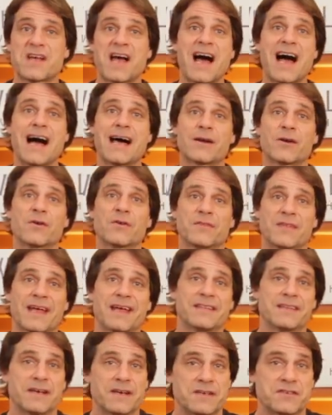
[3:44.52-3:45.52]
hotter
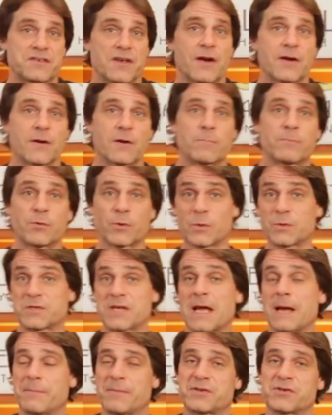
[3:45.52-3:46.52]
than the desired brew
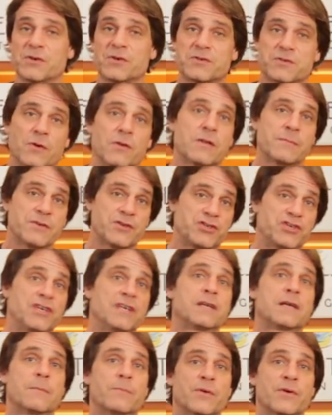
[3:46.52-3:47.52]
temperature so the
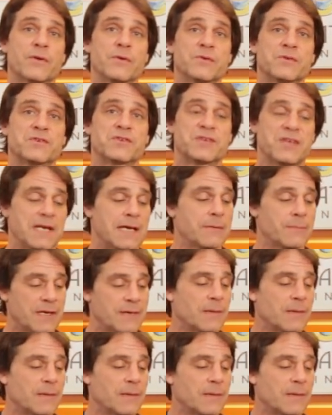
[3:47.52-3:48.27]
machine can produce steam,